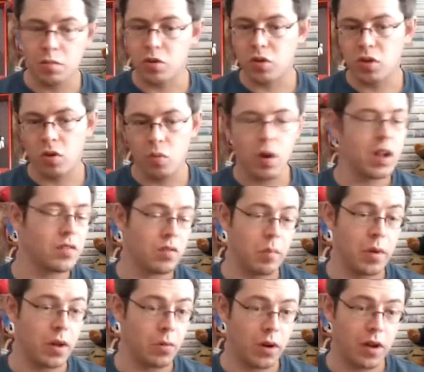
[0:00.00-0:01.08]
I'm sure you're well
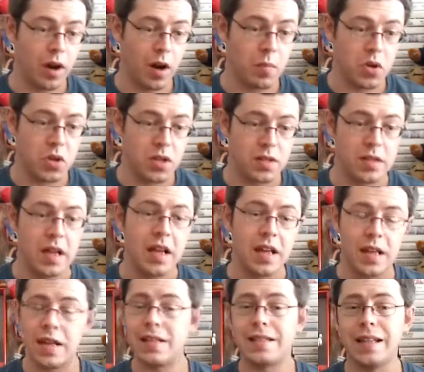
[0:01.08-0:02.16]
familiar with what a car boot is.
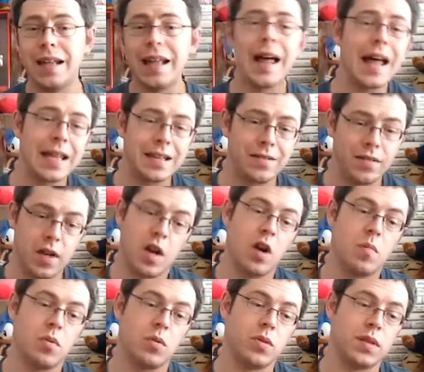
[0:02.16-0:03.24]
It's the land of
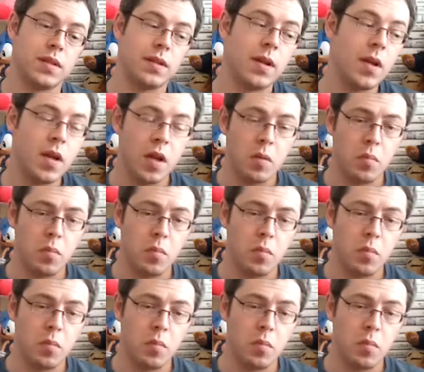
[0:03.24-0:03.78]
car boots.